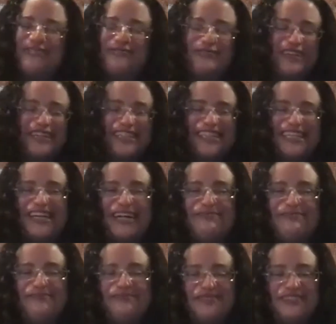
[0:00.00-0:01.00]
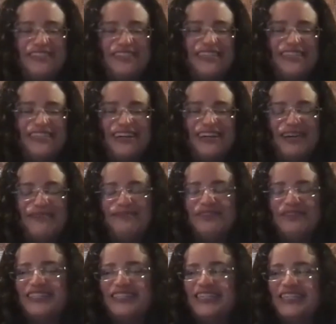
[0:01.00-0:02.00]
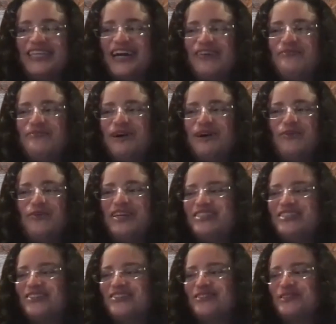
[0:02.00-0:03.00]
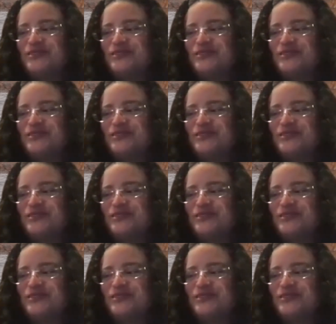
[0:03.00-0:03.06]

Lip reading: really. I'm lazy. I'll wait till there's a